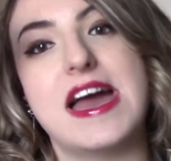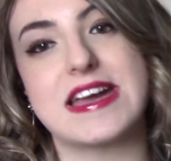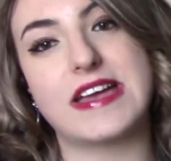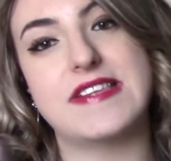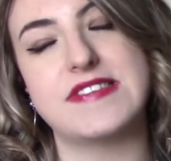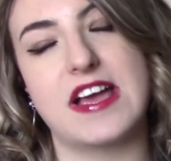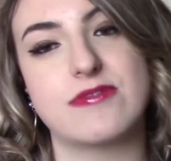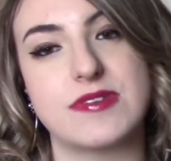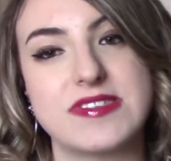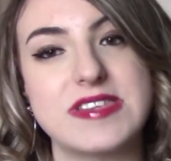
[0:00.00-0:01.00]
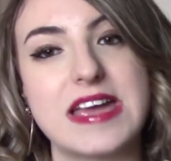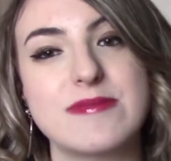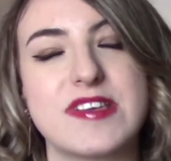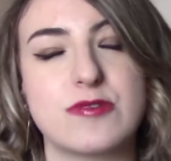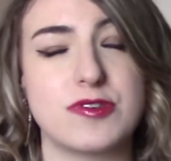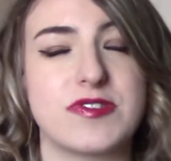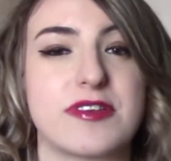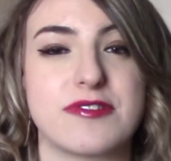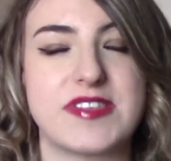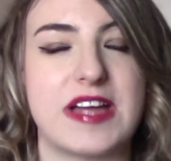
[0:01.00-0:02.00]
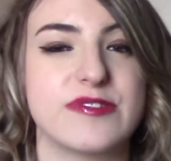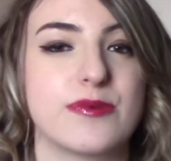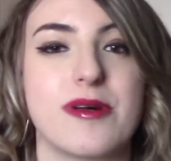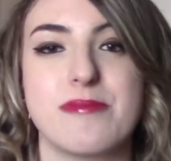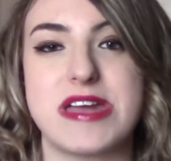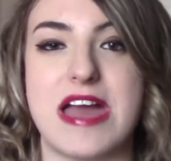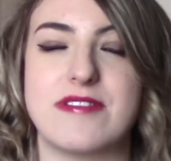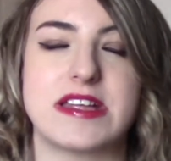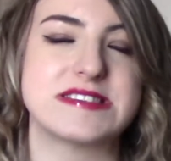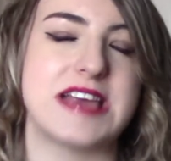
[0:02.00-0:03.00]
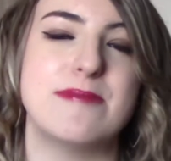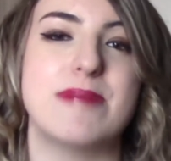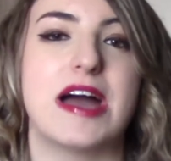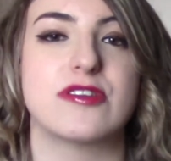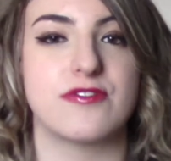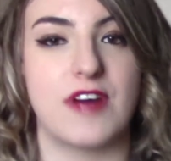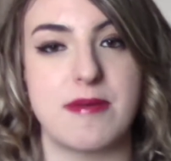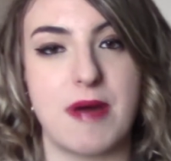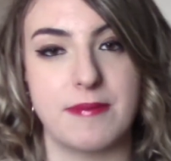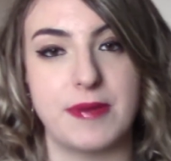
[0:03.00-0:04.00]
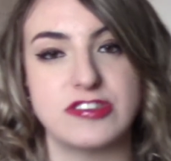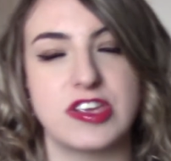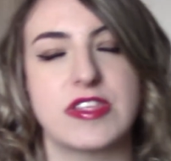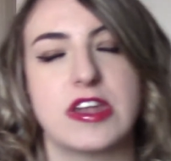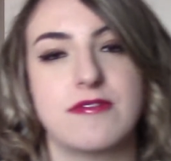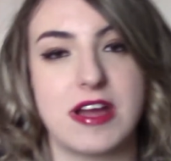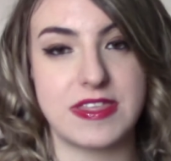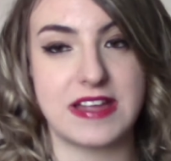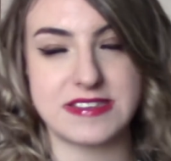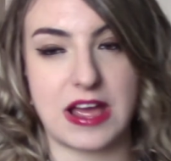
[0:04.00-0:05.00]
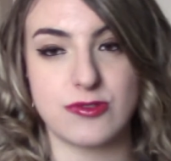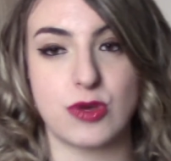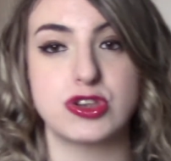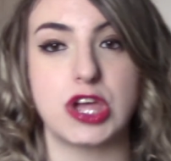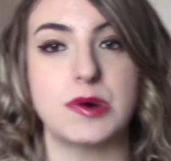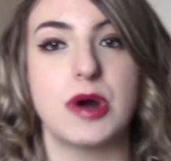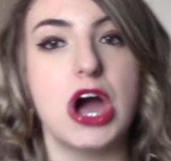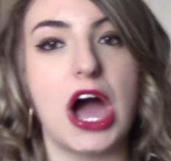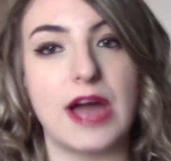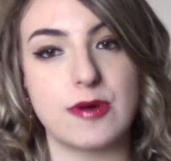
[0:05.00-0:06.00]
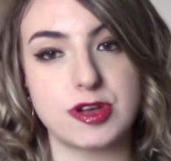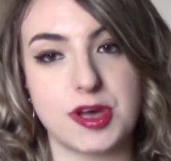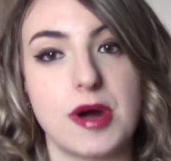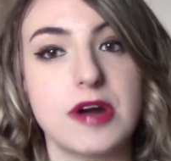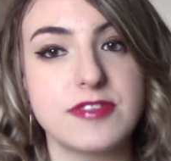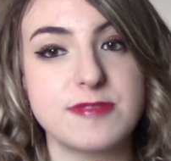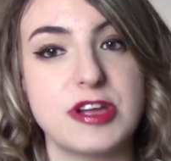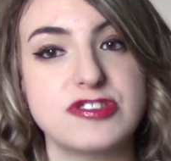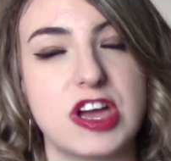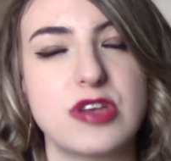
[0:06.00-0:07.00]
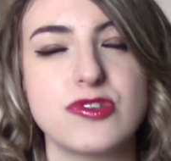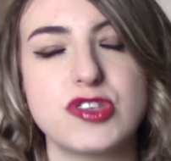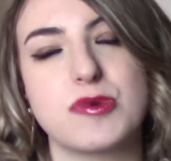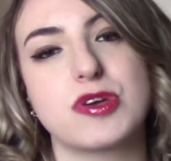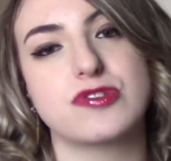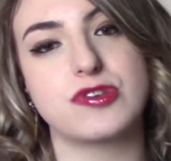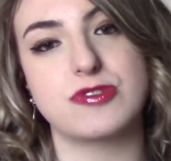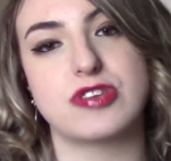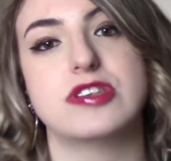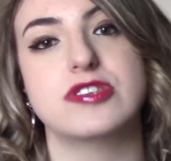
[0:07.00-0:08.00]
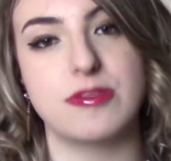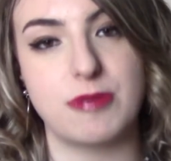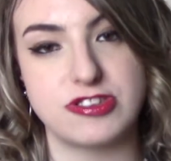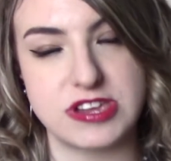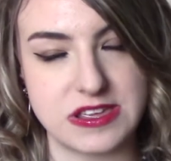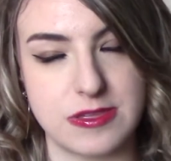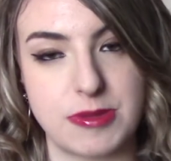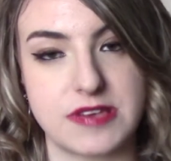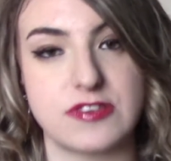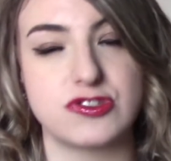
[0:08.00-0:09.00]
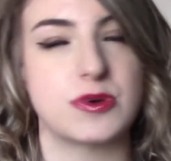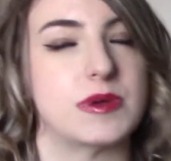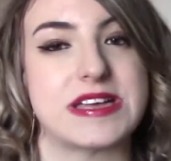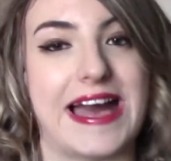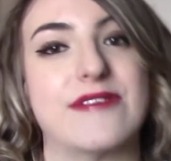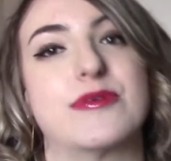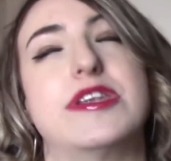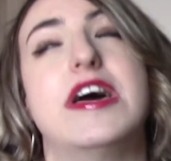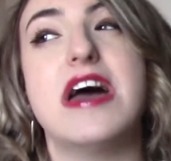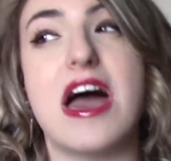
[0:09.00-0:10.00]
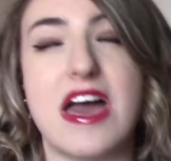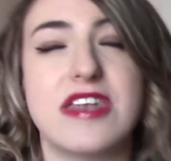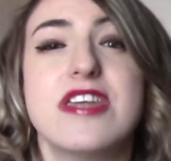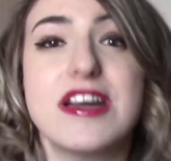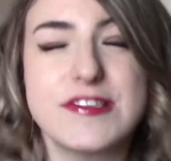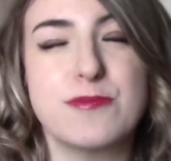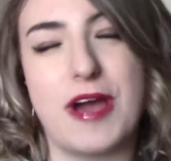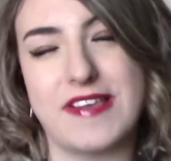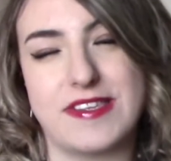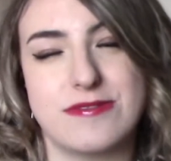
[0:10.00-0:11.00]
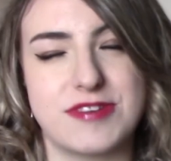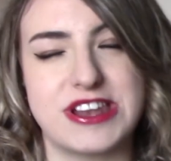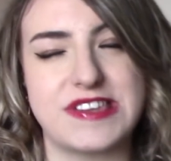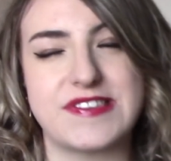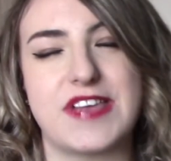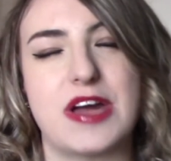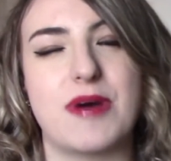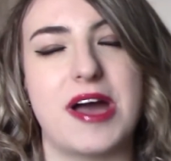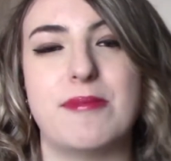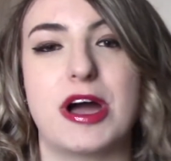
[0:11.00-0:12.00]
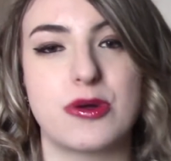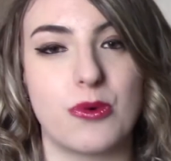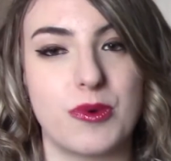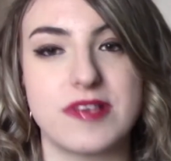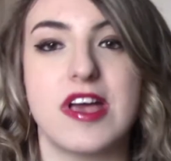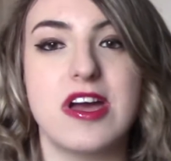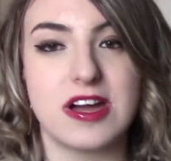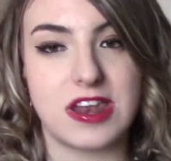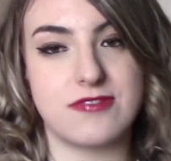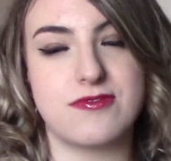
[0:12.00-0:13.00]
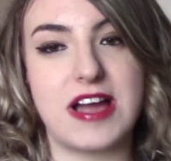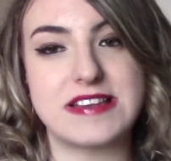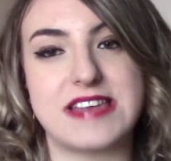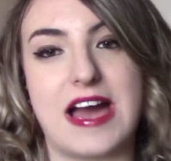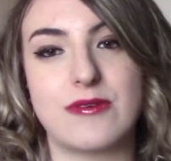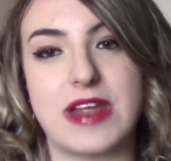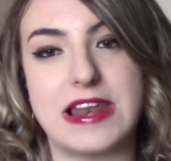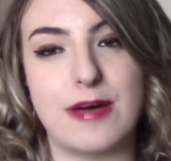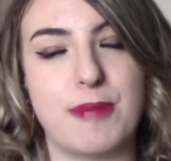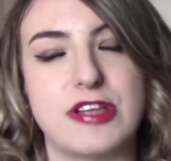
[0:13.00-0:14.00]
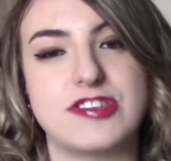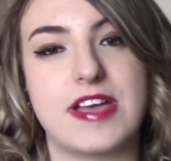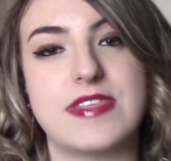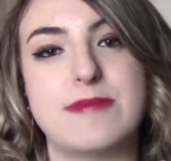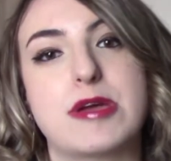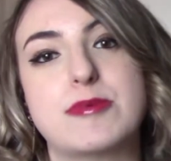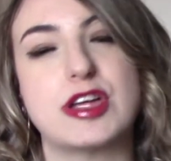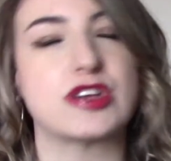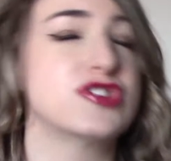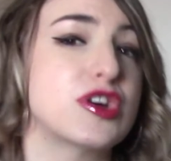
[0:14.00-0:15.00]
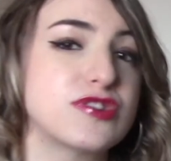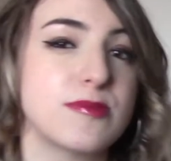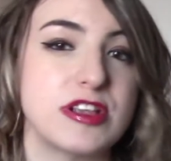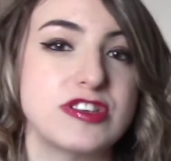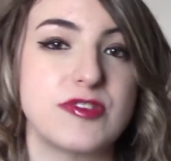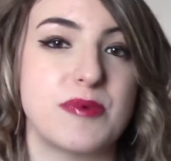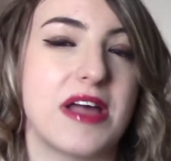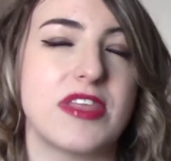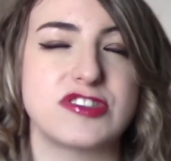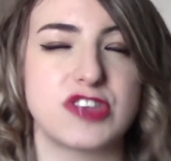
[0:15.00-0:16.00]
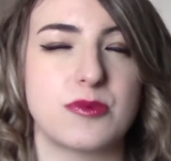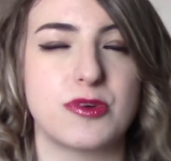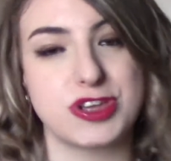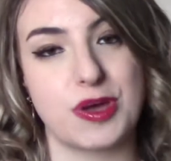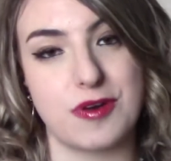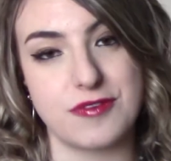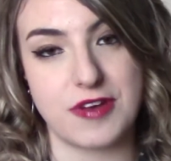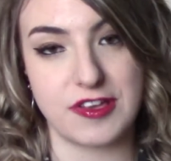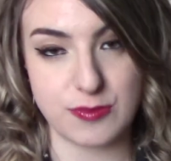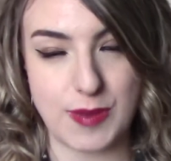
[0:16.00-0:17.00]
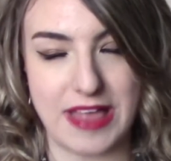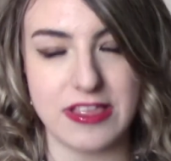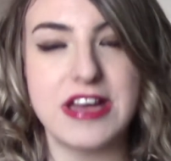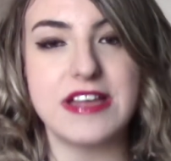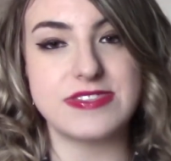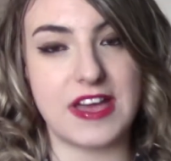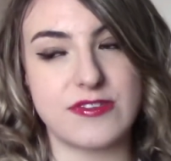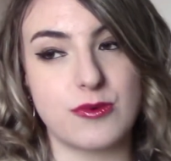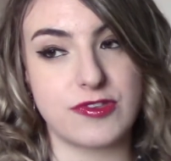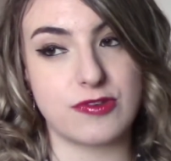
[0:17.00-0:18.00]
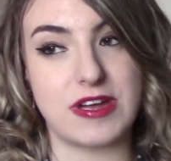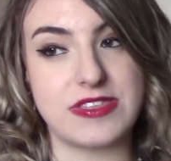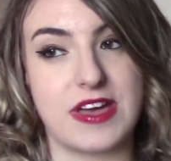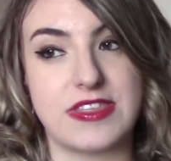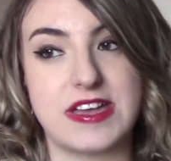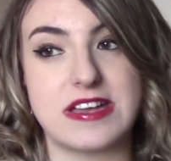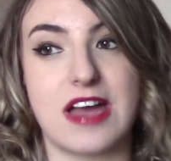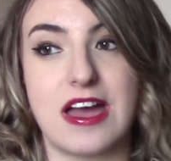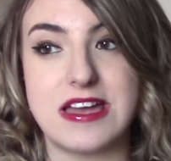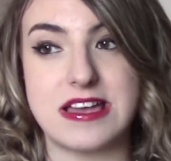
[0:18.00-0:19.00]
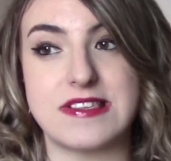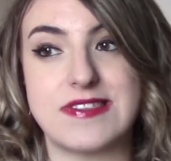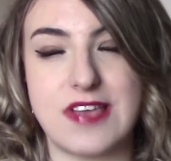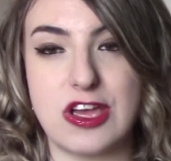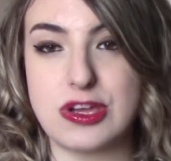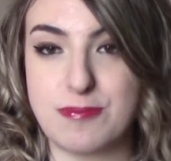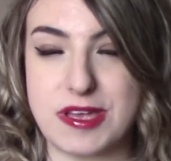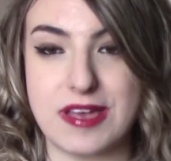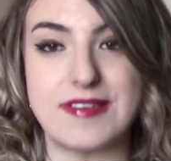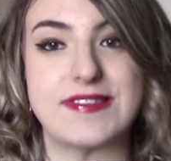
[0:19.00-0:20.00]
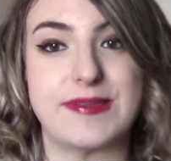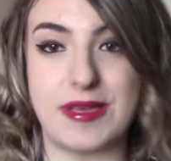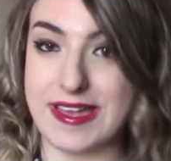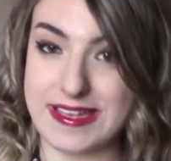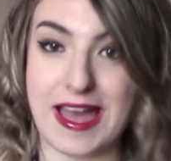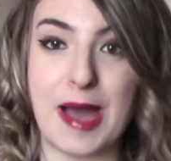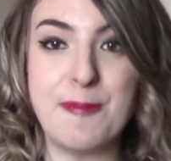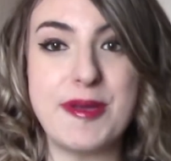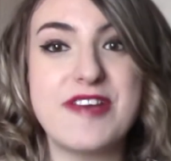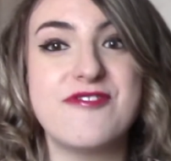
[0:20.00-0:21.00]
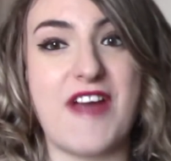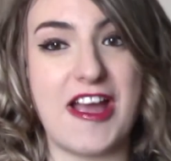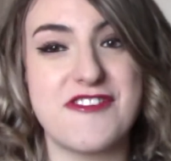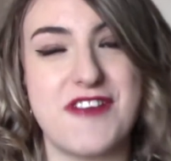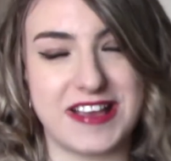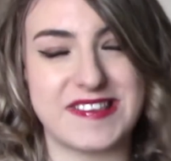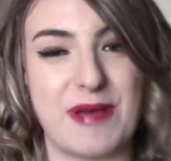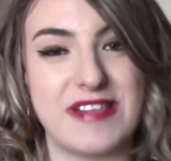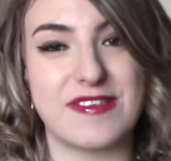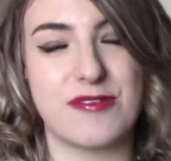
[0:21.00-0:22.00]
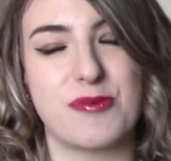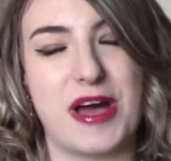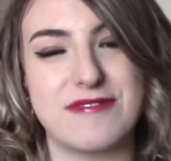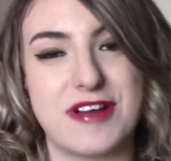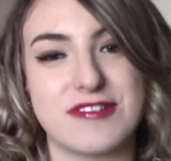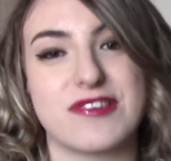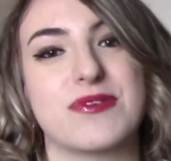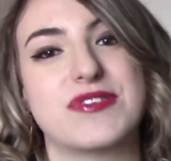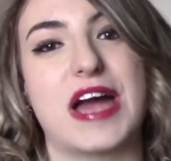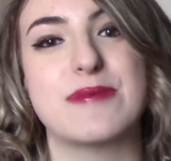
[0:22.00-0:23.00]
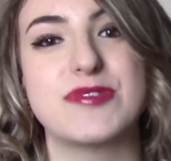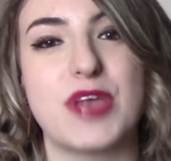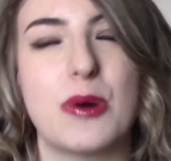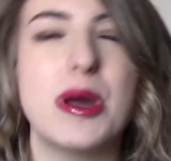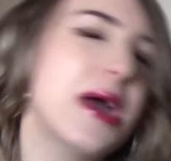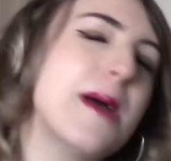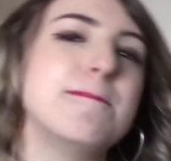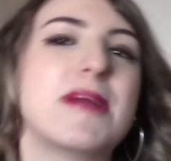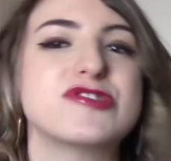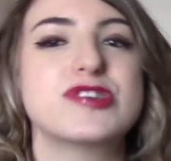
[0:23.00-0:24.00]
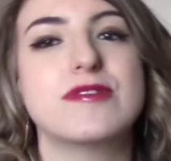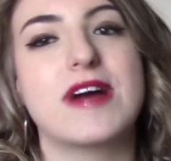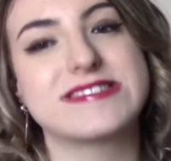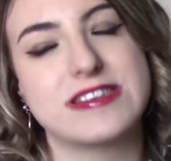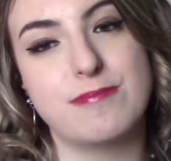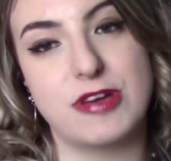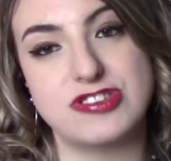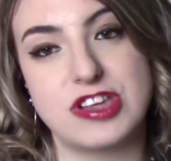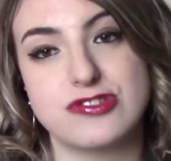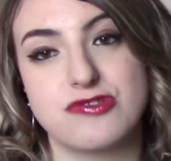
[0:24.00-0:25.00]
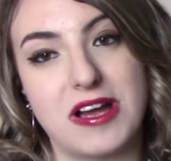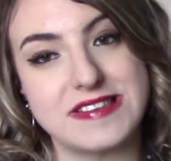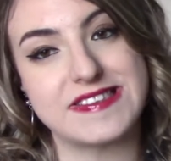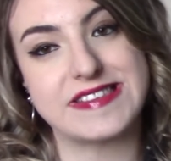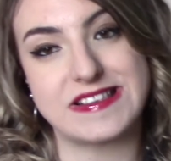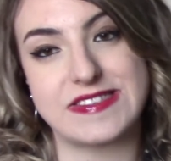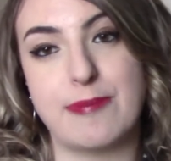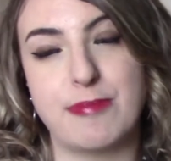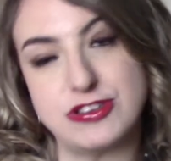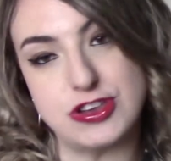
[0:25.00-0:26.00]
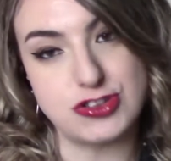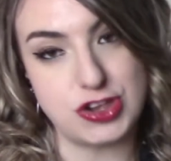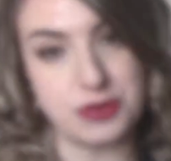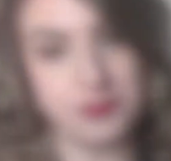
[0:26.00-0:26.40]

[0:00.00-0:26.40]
against everyone's name. So if I do Secret Santa, I may have like a £10 or £5 budget, then I'll write that down so I know I won't go over the budget. I also don't want to go too much under the budget either, because I do want to get everyone a nice present really. So I always kind of write down a little budget, and then maybe like a total budget as well that I don't want to go over as well. That's always a great thing, I think, is because it can be very expensive as well around Christmas time. So make sure you write down a budget and try to stick to that budget too.